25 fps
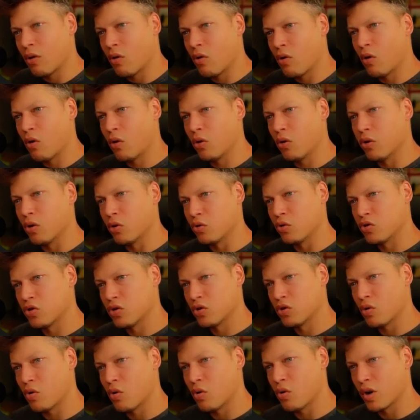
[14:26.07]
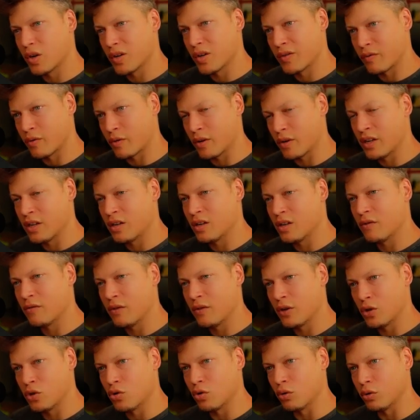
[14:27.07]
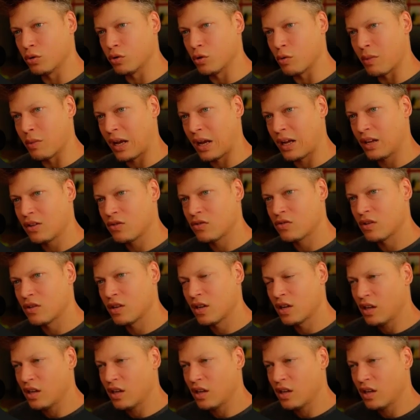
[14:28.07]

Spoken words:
all those scores for individual domains